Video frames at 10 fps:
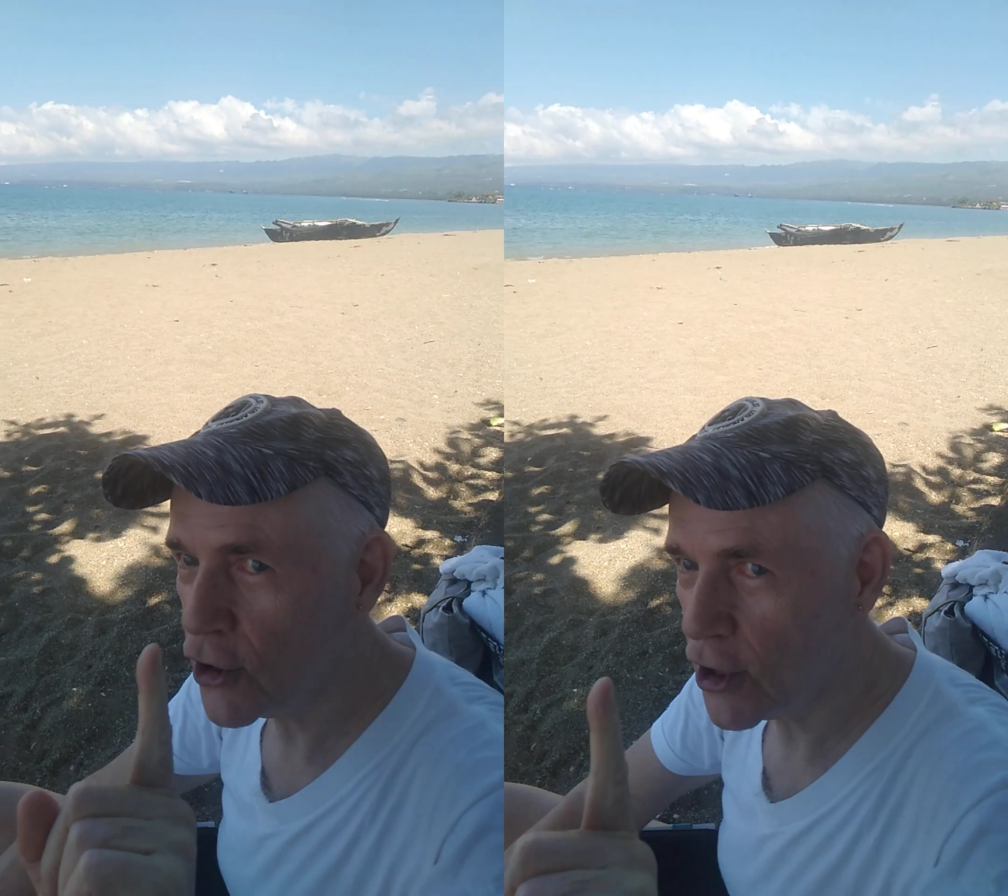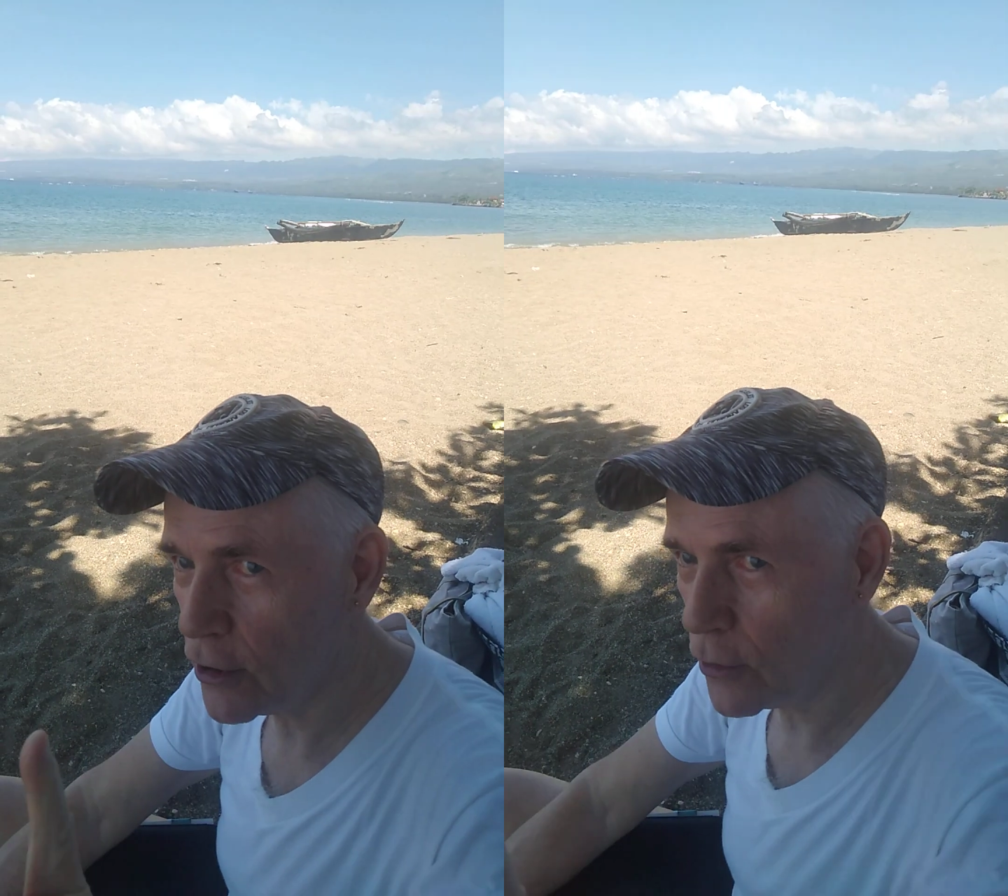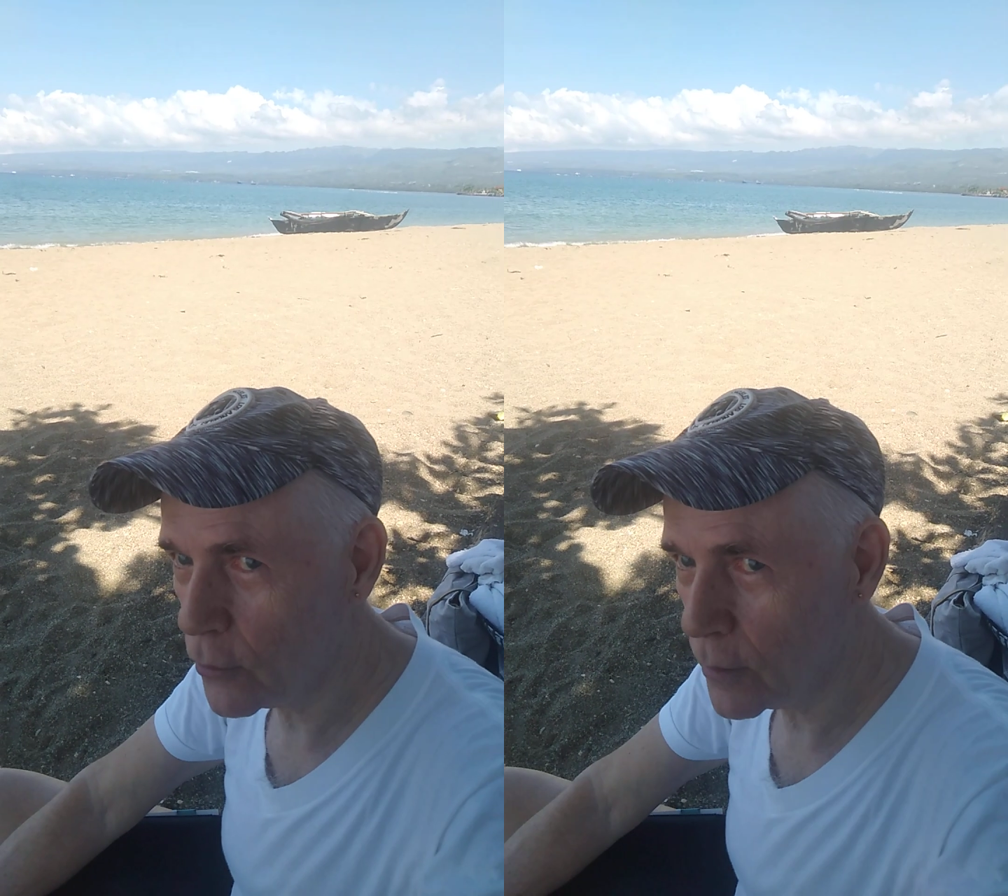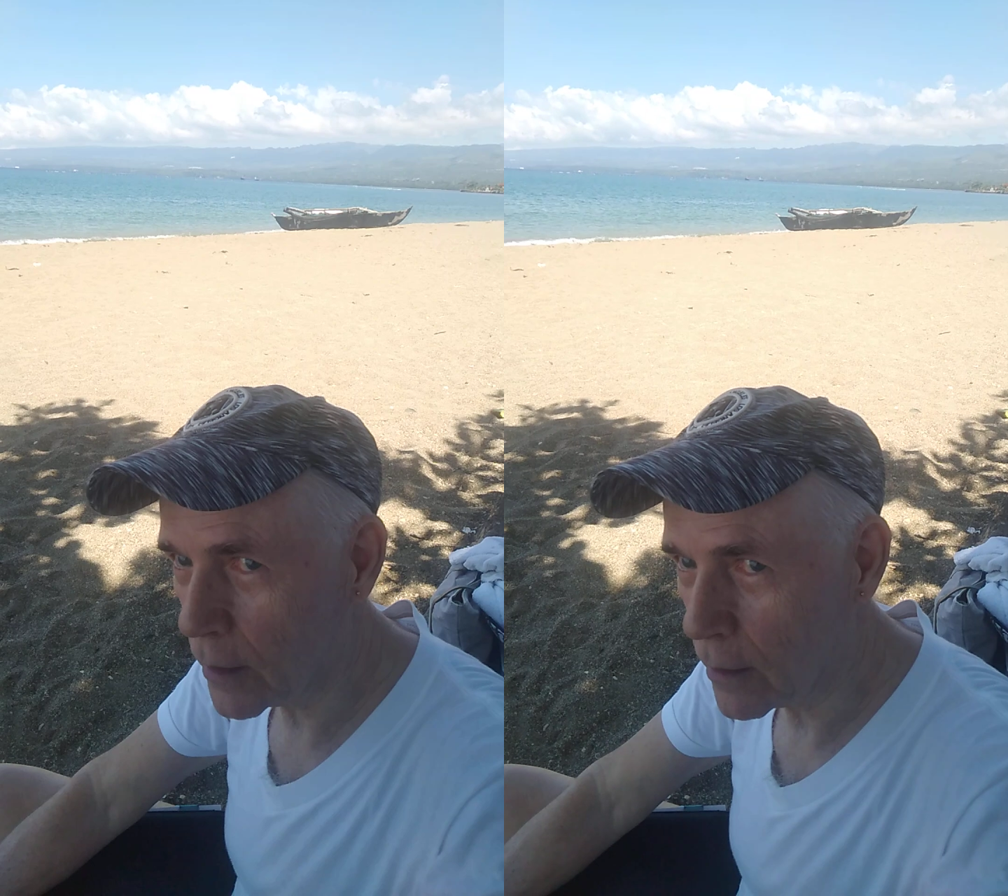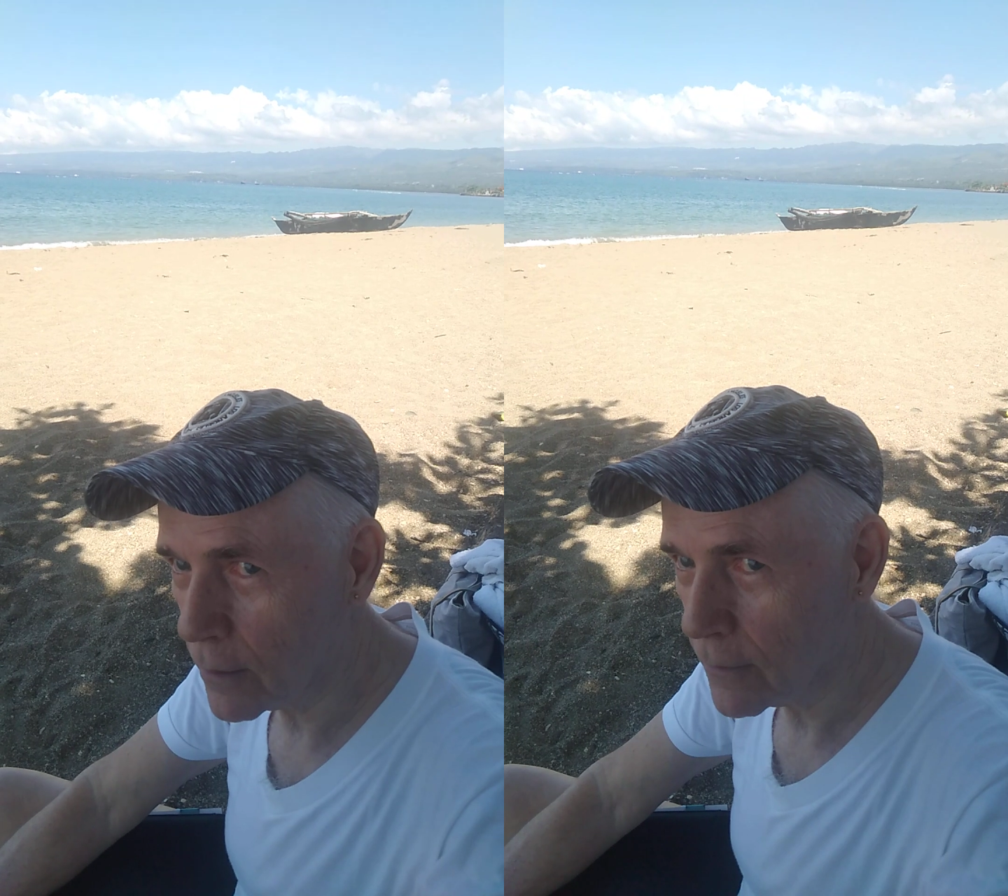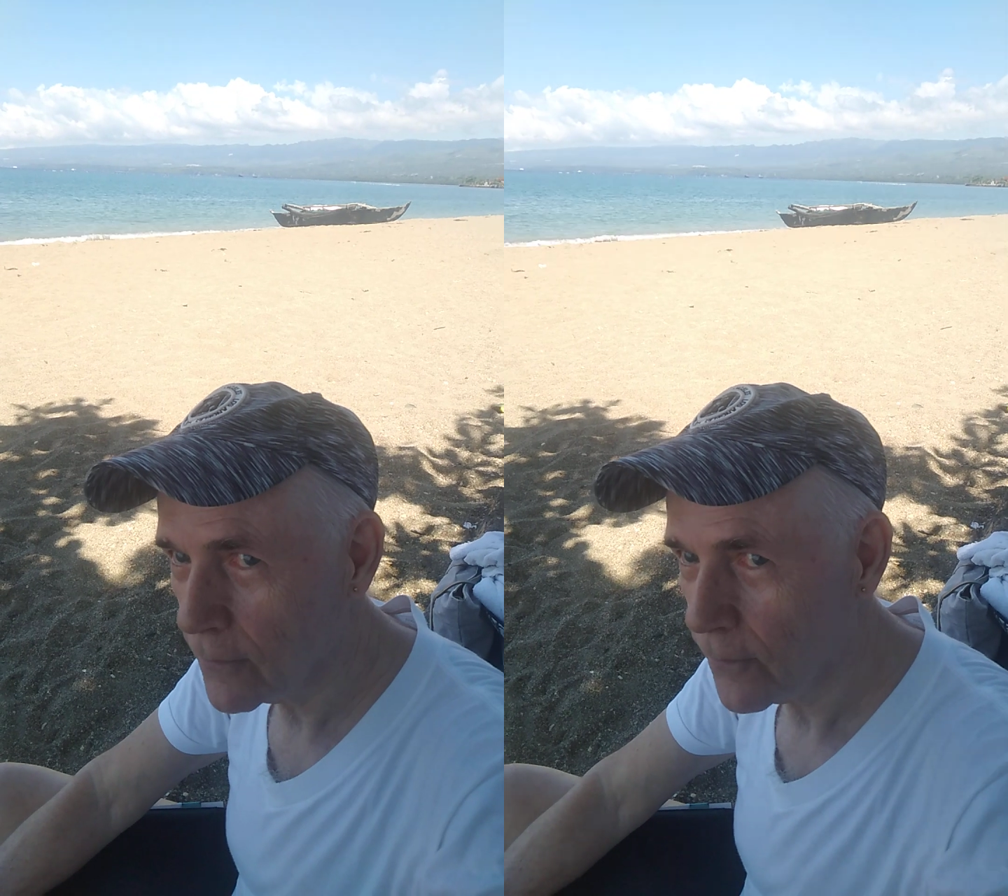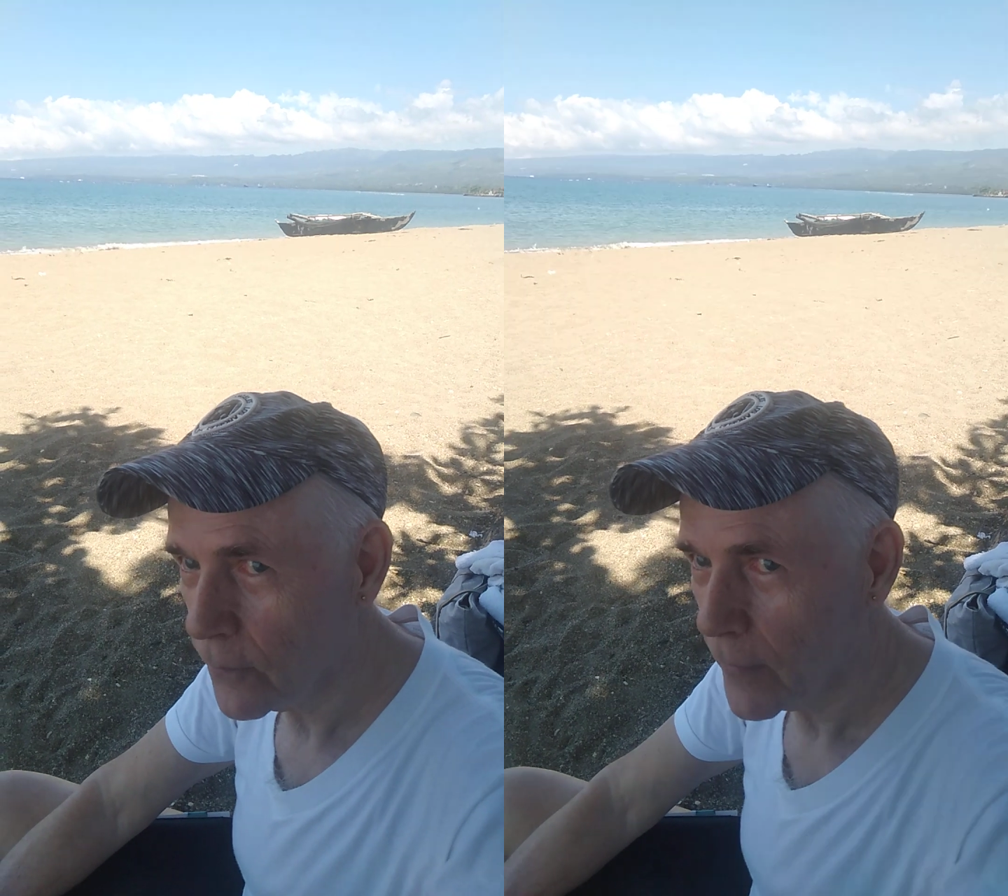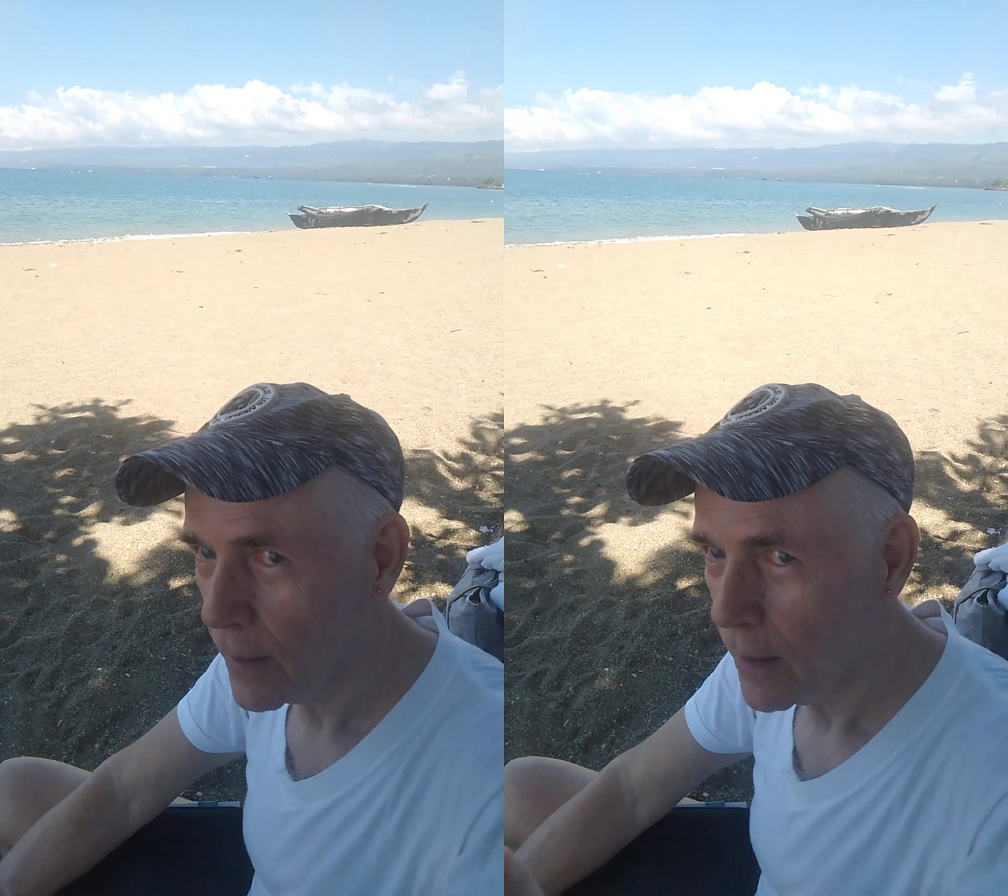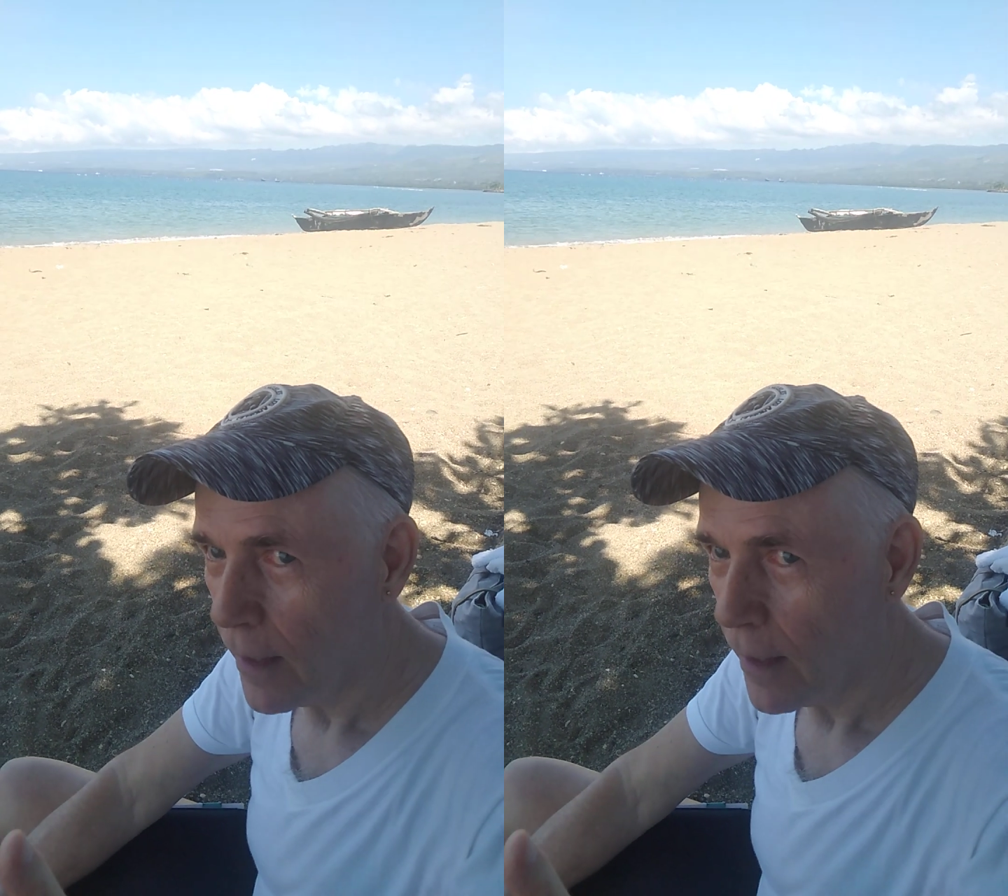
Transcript: children. Mm.